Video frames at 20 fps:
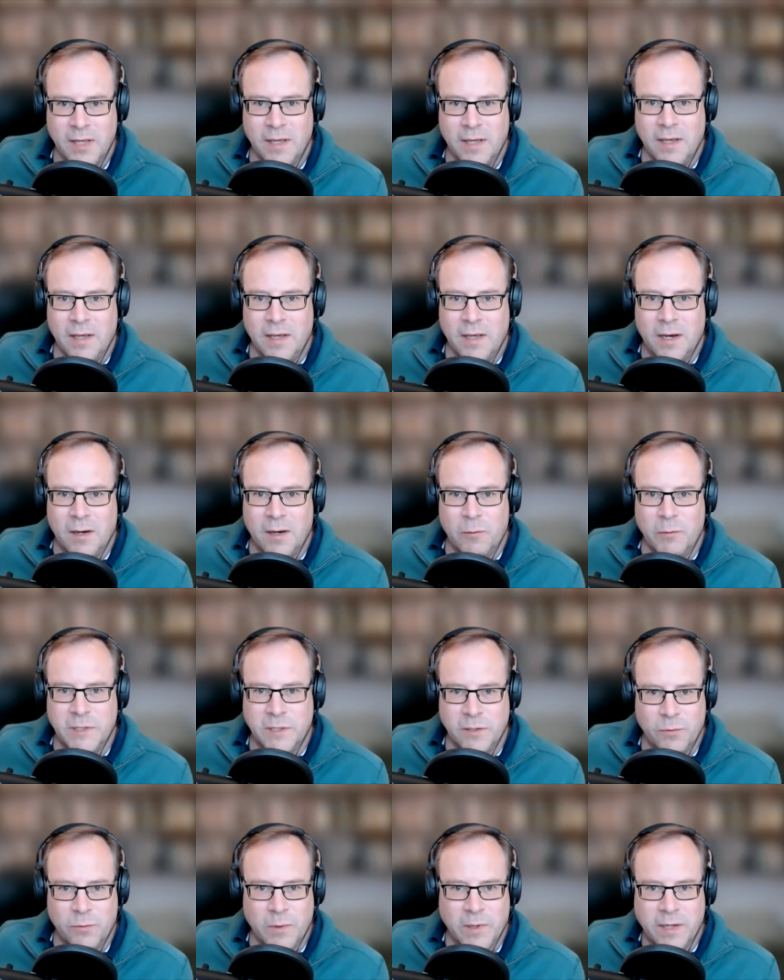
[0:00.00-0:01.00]
uh, which is
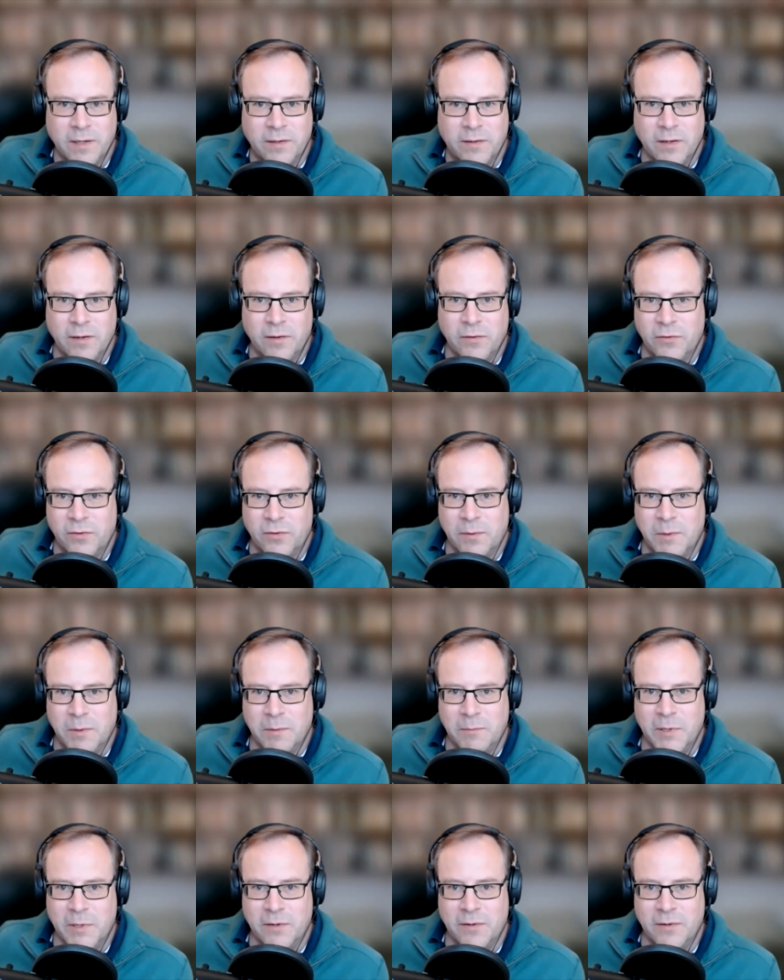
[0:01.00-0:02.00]
what i had done on
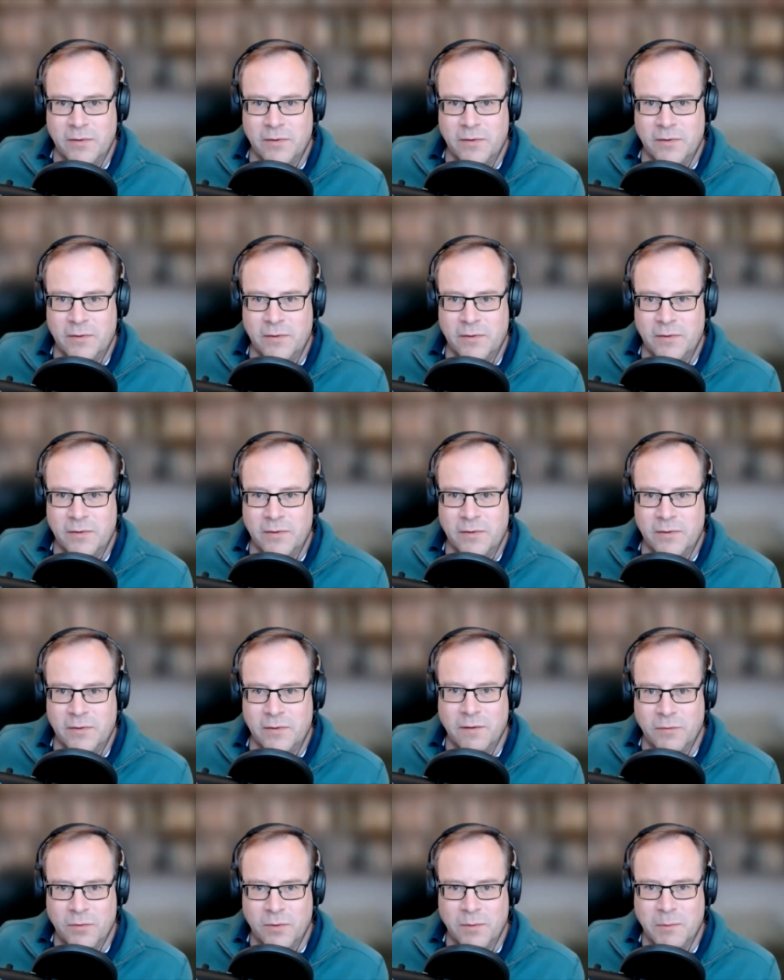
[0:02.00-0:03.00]
supercomputers. You don't think of
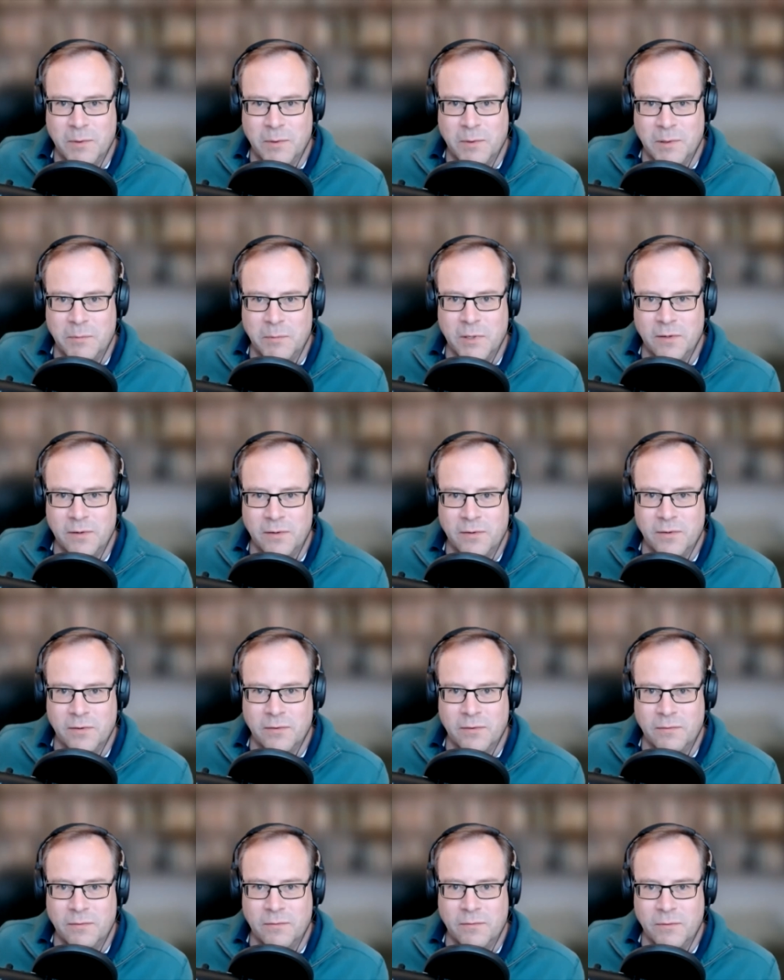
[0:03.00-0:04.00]
supercomputers as
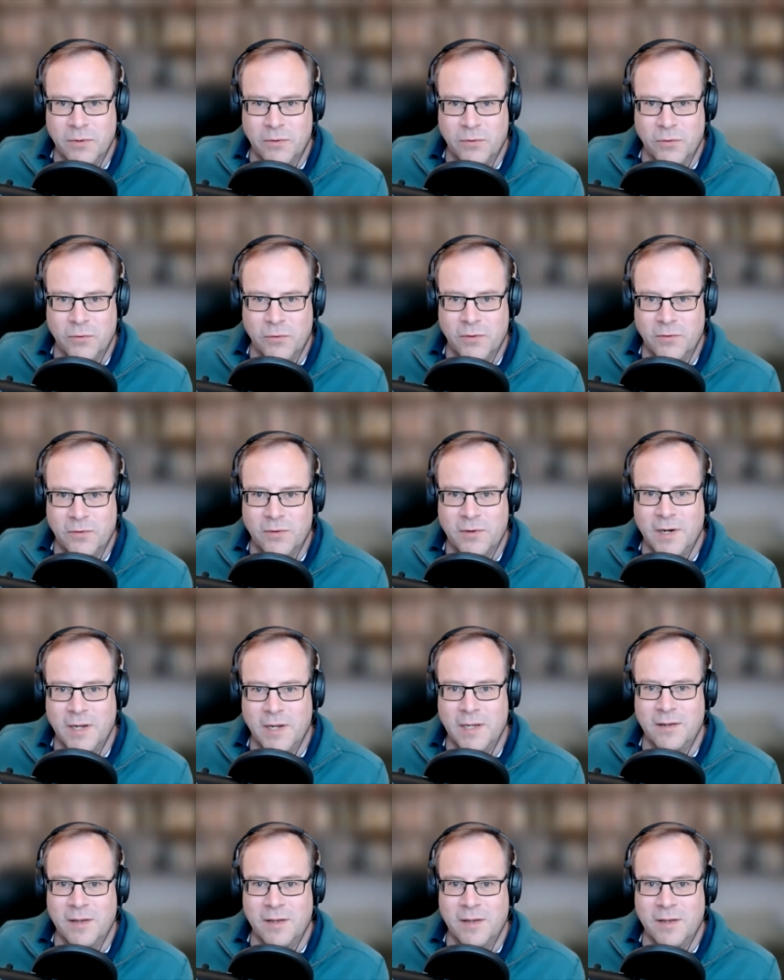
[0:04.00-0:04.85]
resource constrained,